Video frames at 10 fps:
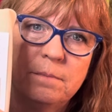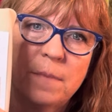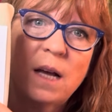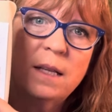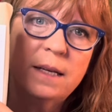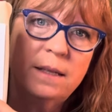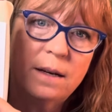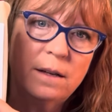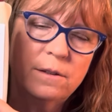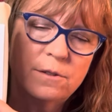I like the
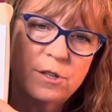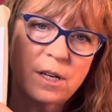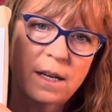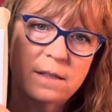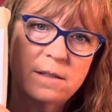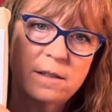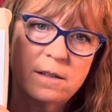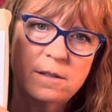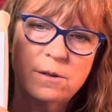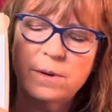colors against
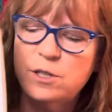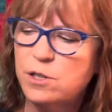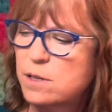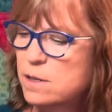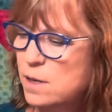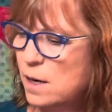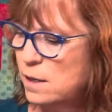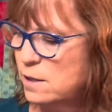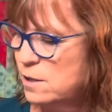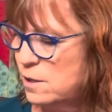this, so I just
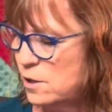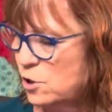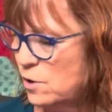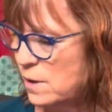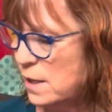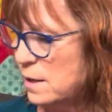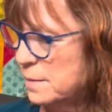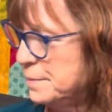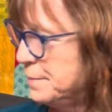decided to stitch it on there